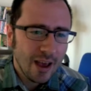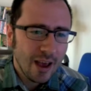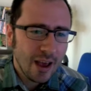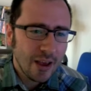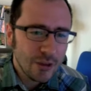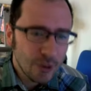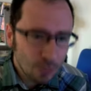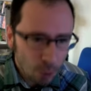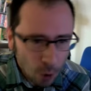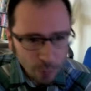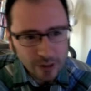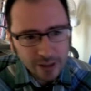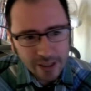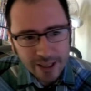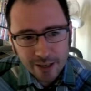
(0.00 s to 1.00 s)
You
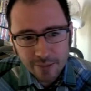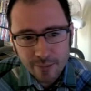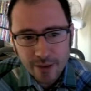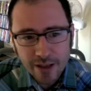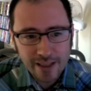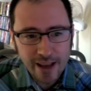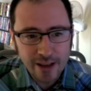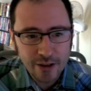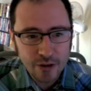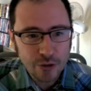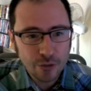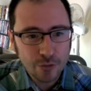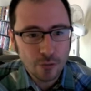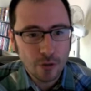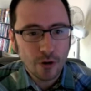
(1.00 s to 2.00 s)
openly admit that
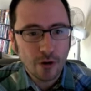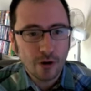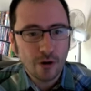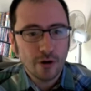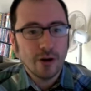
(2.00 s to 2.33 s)
you are